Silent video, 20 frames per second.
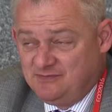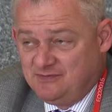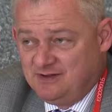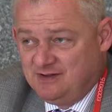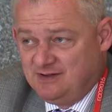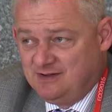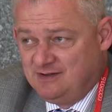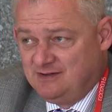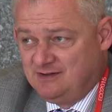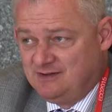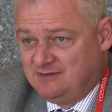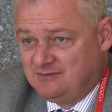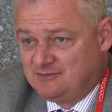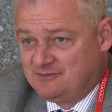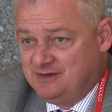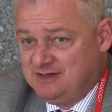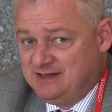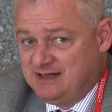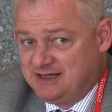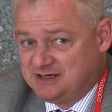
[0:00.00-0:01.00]
a
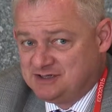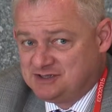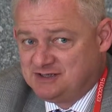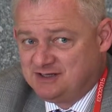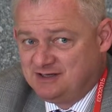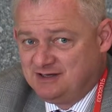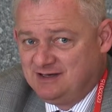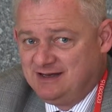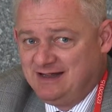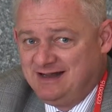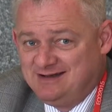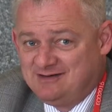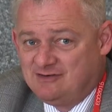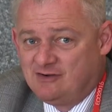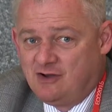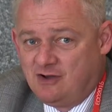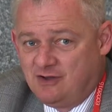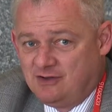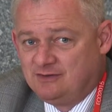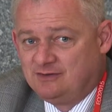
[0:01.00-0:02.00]
reduction later
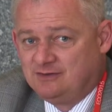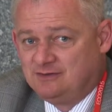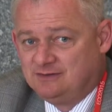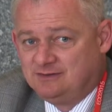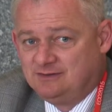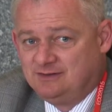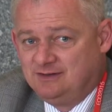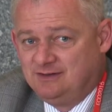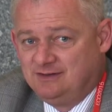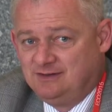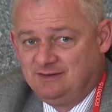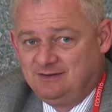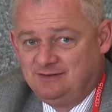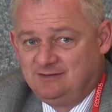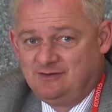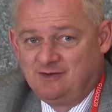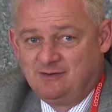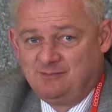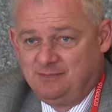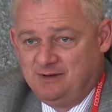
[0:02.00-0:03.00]
on in
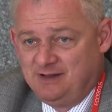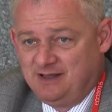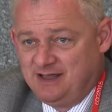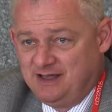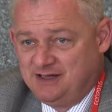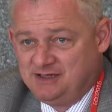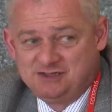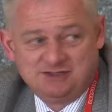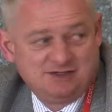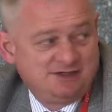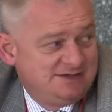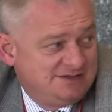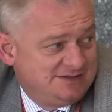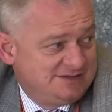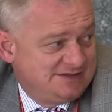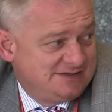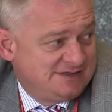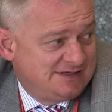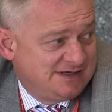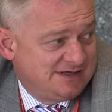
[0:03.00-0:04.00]

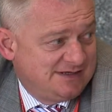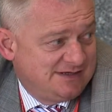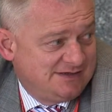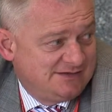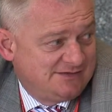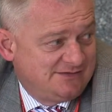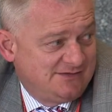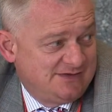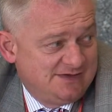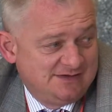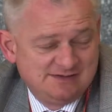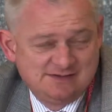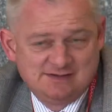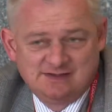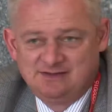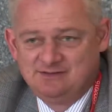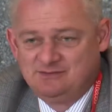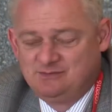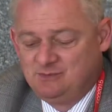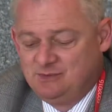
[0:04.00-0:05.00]
complications and these things.
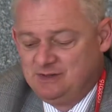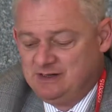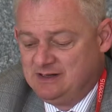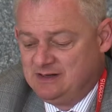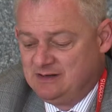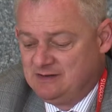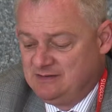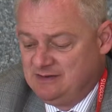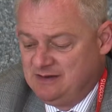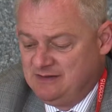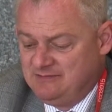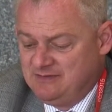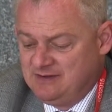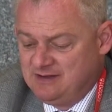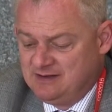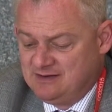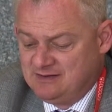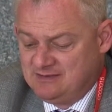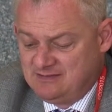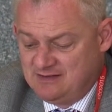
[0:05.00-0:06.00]
And we are living
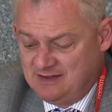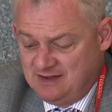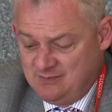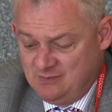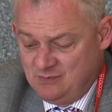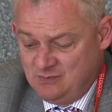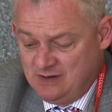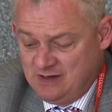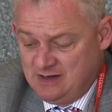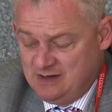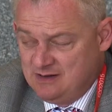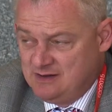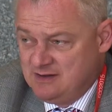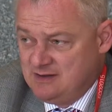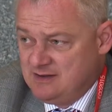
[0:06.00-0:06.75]
in a time where